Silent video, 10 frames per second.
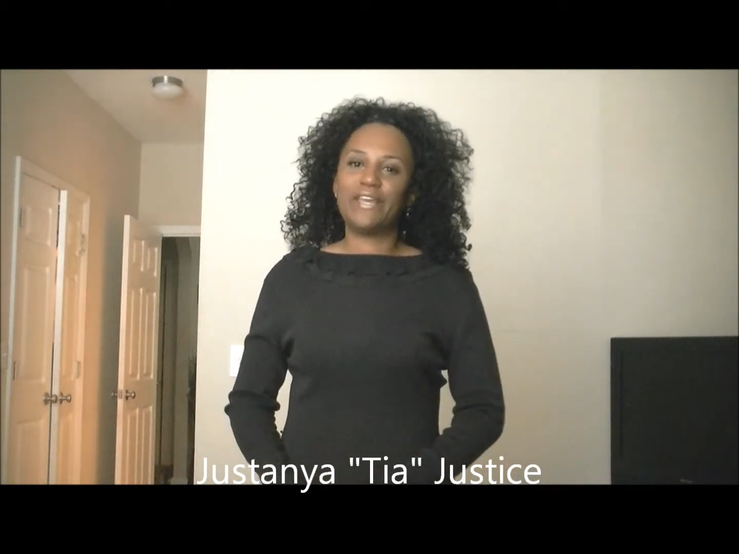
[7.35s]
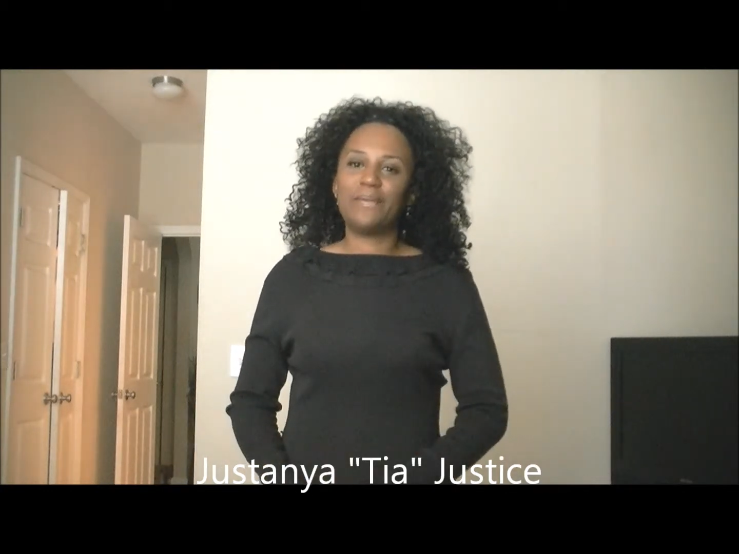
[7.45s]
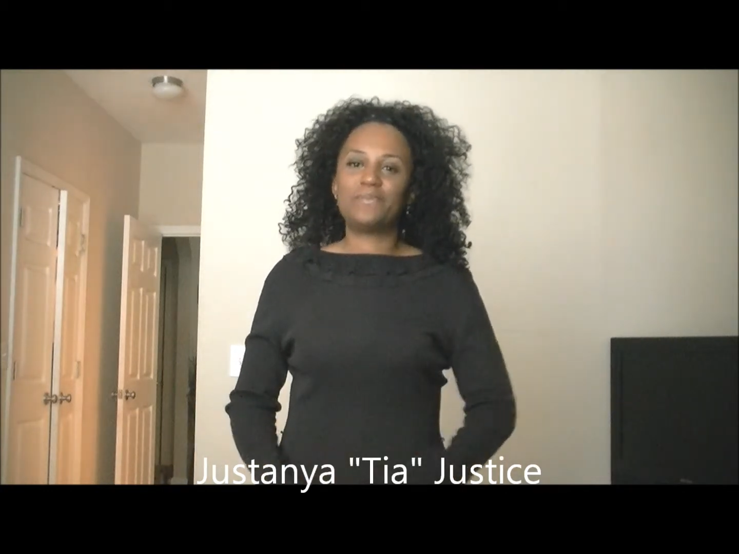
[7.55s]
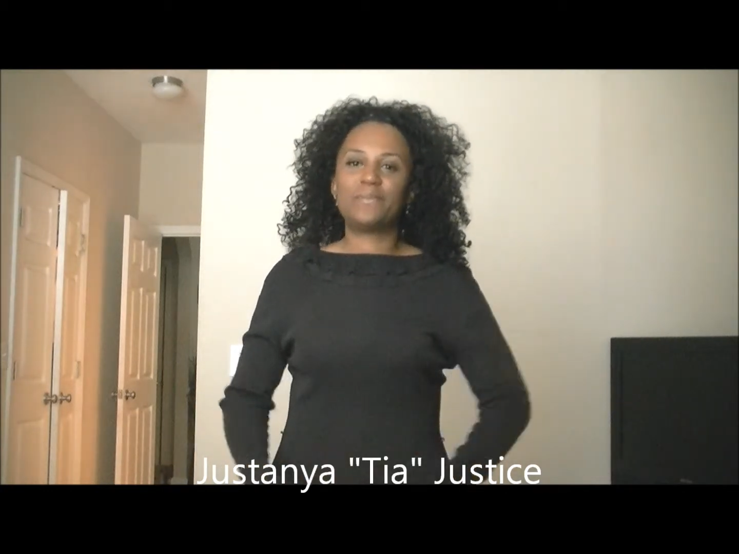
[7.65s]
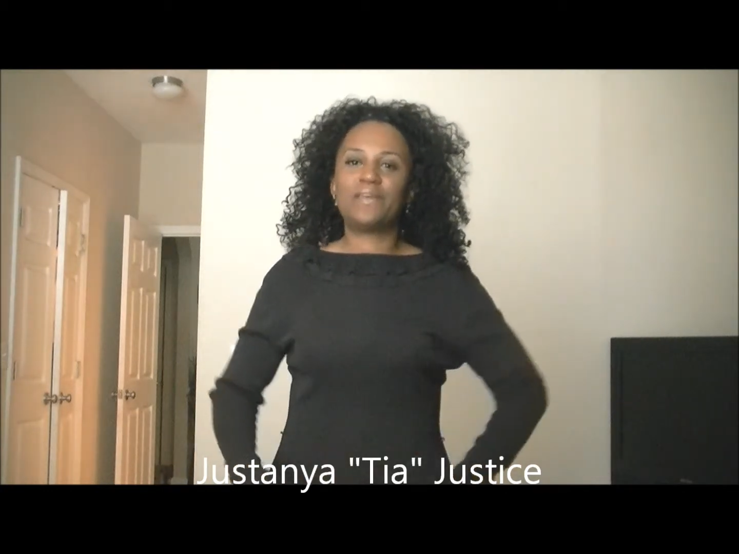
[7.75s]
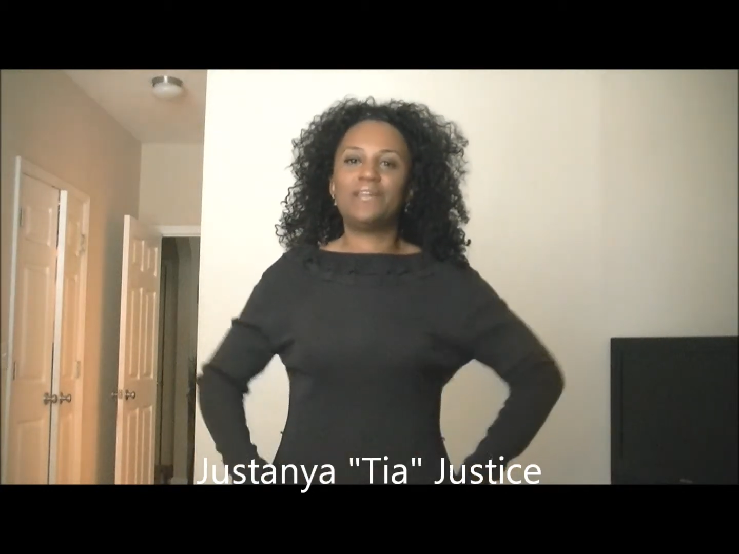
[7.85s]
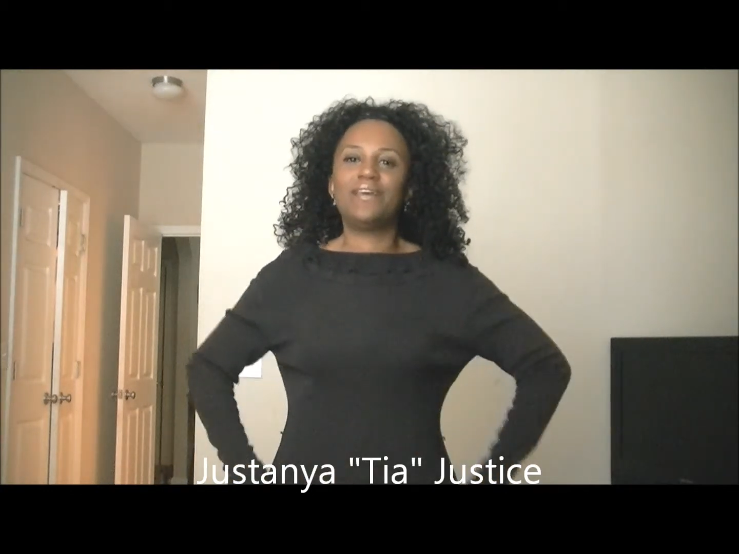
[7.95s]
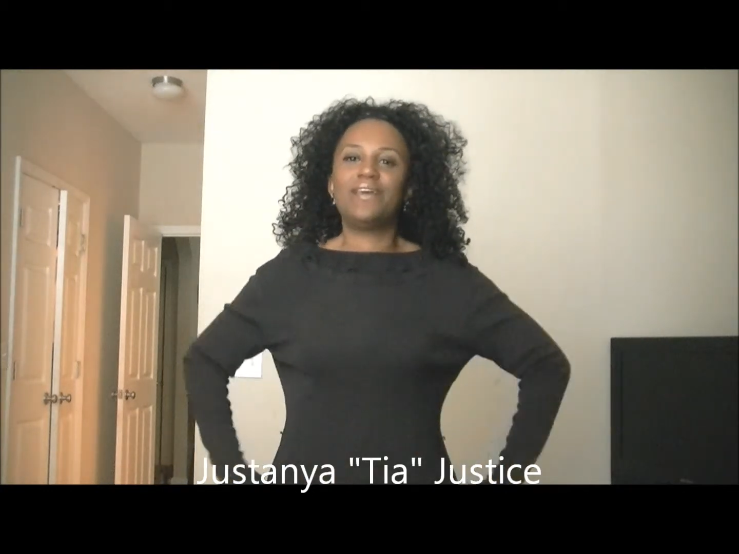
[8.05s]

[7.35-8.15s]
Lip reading: names, but